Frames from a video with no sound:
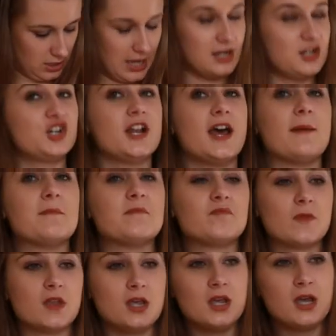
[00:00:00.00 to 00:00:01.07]
H&M
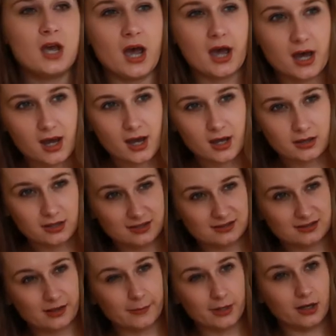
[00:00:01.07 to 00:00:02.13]
this
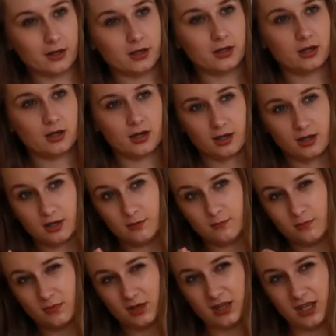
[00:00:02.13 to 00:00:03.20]
summer.
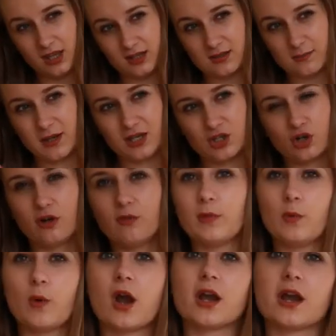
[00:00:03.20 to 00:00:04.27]
I think there's a picture of
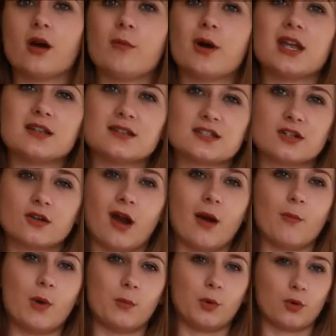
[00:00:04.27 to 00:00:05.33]
me wearing it on my
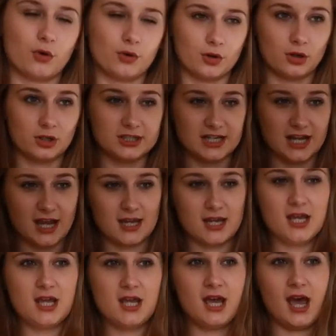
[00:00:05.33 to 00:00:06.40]
Instagram when we were on
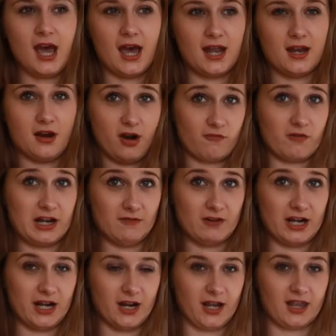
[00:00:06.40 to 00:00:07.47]
holiday and I really,
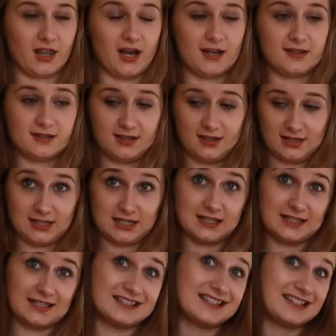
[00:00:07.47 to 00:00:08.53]
really like that, so that
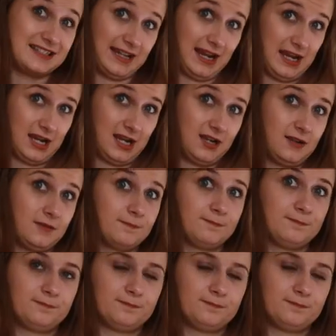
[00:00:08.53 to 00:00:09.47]
is staying.